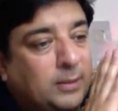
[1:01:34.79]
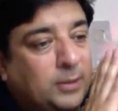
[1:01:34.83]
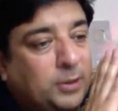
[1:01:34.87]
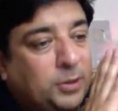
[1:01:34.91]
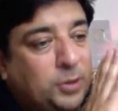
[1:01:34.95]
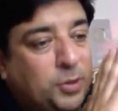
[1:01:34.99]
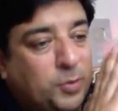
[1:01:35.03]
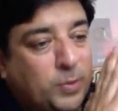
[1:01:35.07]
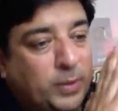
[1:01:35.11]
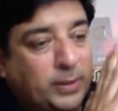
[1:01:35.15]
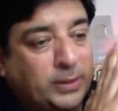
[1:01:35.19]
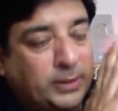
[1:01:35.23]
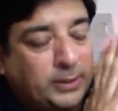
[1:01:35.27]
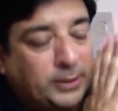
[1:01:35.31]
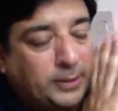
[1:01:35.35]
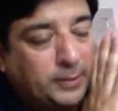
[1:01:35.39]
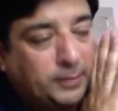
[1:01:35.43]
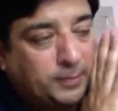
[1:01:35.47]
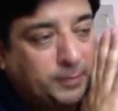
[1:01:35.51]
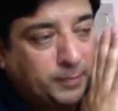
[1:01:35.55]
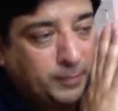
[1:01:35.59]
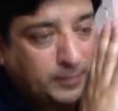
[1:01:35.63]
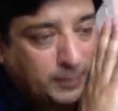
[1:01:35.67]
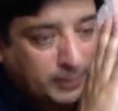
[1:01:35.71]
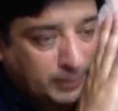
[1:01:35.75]
you know
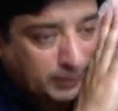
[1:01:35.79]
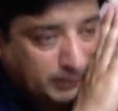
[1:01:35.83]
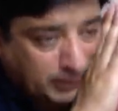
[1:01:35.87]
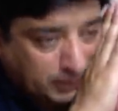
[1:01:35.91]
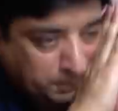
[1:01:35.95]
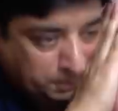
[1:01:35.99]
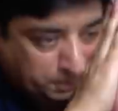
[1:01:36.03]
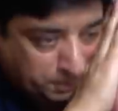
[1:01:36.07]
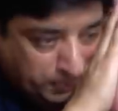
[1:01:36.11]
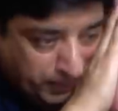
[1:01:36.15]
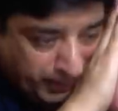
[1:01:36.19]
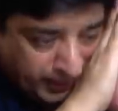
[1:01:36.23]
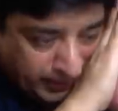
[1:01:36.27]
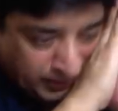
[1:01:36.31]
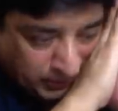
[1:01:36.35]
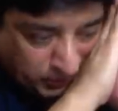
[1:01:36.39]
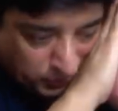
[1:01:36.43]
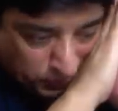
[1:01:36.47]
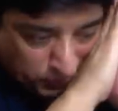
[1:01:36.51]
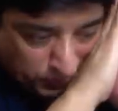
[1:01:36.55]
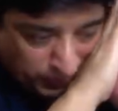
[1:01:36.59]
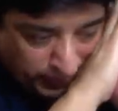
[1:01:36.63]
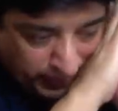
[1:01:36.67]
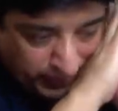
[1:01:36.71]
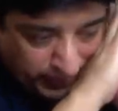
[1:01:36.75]
what? The
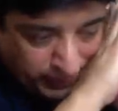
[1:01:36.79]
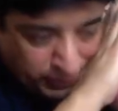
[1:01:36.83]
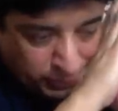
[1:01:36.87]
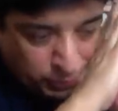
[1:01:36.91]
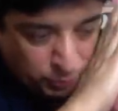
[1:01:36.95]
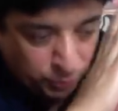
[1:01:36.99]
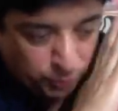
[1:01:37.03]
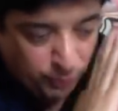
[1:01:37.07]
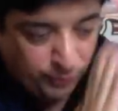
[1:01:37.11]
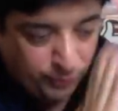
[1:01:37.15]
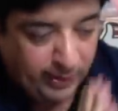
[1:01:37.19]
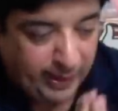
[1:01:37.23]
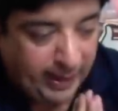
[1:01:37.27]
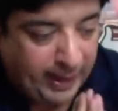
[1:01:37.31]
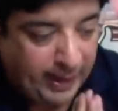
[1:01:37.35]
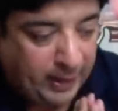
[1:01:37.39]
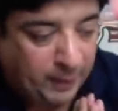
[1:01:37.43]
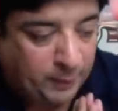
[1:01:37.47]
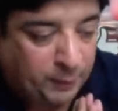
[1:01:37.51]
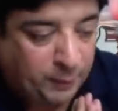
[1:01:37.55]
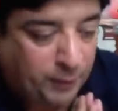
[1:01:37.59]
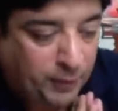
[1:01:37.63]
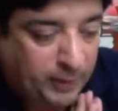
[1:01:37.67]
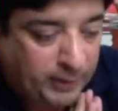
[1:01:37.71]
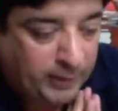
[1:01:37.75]
best way to
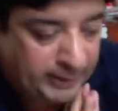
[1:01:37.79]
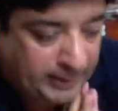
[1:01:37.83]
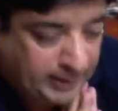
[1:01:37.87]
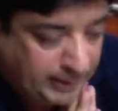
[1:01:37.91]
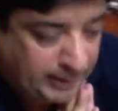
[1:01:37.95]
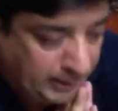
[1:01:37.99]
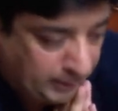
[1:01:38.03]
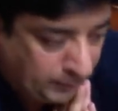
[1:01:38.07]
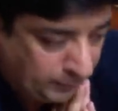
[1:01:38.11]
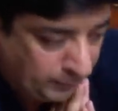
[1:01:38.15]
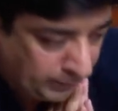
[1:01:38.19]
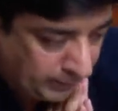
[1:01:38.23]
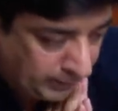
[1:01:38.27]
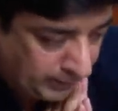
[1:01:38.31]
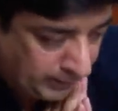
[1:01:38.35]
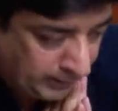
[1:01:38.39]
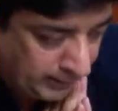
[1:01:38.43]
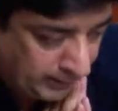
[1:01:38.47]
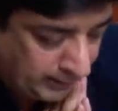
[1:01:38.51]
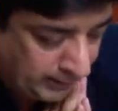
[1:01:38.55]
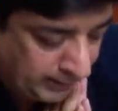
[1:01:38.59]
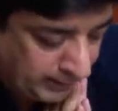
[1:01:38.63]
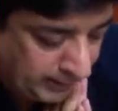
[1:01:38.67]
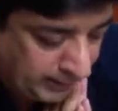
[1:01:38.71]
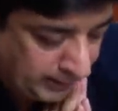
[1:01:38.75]
rank for a
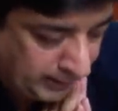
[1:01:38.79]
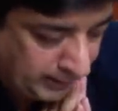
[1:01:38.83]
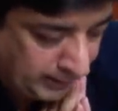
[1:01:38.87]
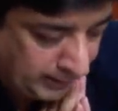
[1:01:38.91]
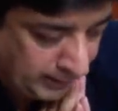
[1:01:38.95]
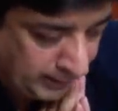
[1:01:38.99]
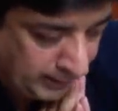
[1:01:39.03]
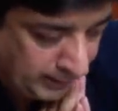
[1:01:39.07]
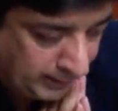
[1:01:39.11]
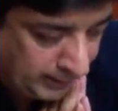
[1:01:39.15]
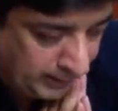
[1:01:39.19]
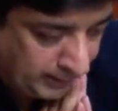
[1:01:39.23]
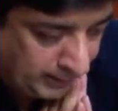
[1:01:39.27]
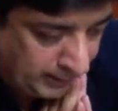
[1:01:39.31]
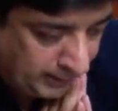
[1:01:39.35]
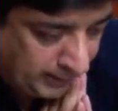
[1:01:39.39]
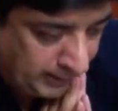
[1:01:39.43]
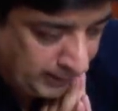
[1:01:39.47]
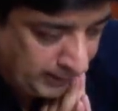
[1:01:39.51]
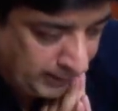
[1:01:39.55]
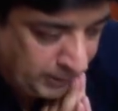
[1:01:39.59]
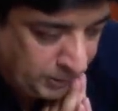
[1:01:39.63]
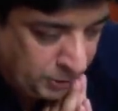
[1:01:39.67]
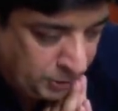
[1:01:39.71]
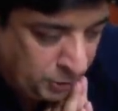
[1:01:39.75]
keyword
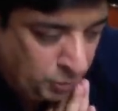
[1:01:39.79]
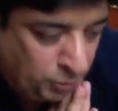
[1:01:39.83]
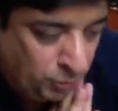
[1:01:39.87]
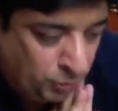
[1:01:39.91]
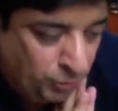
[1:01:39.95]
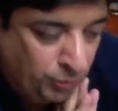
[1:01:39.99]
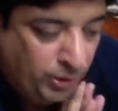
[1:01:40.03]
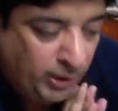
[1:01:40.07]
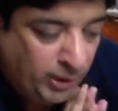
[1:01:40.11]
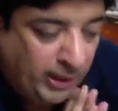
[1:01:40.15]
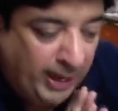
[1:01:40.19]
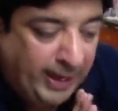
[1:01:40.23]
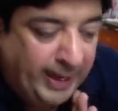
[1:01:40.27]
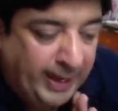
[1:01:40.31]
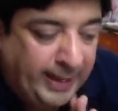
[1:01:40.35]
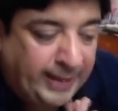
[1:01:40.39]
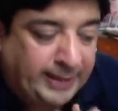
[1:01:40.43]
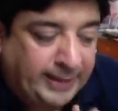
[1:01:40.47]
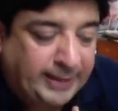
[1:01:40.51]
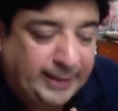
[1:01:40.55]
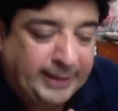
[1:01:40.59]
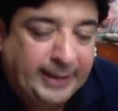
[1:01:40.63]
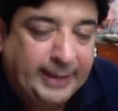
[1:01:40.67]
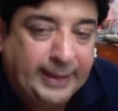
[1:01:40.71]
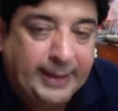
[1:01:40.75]
is to
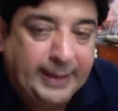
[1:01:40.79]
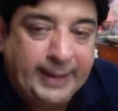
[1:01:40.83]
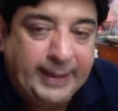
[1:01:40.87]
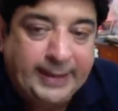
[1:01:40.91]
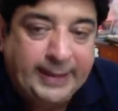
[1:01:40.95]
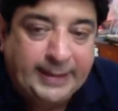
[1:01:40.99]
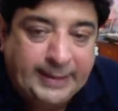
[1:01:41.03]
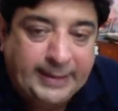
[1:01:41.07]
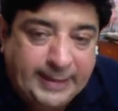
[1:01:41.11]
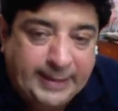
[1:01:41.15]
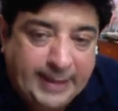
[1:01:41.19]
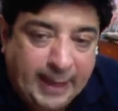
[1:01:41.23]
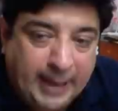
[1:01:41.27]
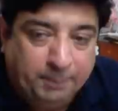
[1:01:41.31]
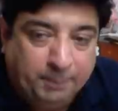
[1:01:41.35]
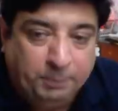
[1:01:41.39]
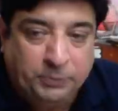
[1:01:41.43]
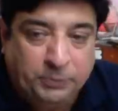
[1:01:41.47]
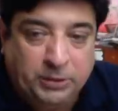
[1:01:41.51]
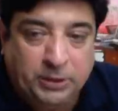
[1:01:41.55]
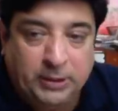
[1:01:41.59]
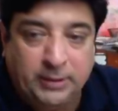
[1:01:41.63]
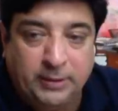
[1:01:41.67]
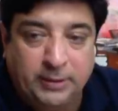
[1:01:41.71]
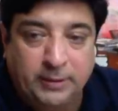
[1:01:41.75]
write in
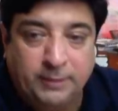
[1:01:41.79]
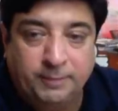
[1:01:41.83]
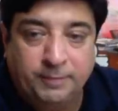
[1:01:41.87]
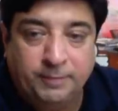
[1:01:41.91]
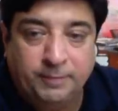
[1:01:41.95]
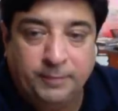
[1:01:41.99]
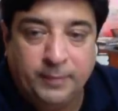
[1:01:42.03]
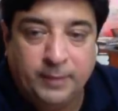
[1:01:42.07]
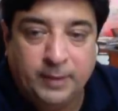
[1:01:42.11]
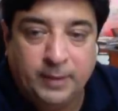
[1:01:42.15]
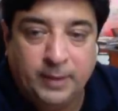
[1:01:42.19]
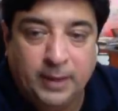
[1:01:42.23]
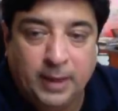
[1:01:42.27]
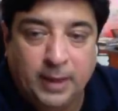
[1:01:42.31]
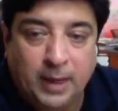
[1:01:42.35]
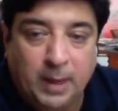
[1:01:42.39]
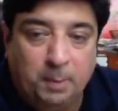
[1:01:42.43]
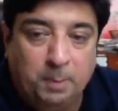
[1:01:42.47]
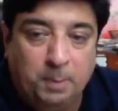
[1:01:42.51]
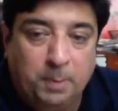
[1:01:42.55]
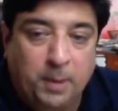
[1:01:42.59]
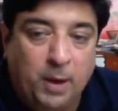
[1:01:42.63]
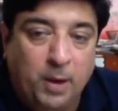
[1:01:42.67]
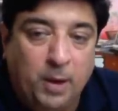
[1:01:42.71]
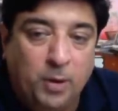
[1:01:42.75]
depth
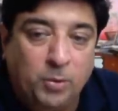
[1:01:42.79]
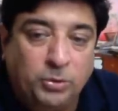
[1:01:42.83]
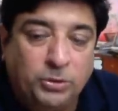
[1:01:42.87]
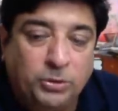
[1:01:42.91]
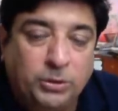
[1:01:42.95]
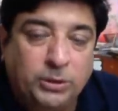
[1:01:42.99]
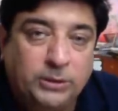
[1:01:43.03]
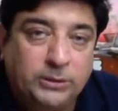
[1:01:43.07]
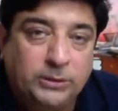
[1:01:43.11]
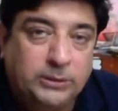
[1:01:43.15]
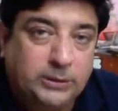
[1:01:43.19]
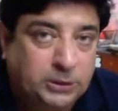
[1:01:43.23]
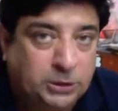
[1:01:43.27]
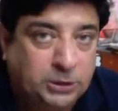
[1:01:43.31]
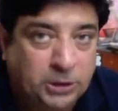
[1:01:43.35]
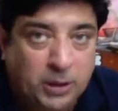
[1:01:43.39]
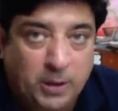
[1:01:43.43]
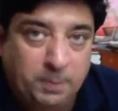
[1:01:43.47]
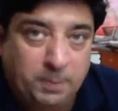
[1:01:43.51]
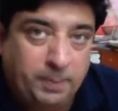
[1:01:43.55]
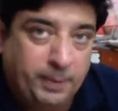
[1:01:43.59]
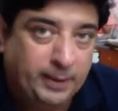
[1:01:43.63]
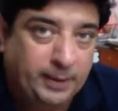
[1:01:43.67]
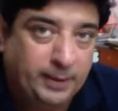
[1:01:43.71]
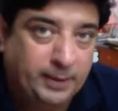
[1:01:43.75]
about the
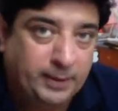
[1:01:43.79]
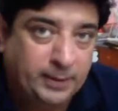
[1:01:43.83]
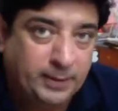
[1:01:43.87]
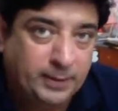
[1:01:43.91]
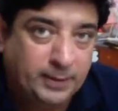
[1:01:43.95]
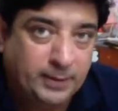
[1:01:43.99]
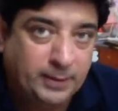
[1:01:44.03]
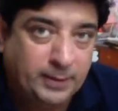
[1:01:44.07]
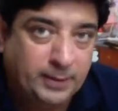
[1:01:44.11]
topic.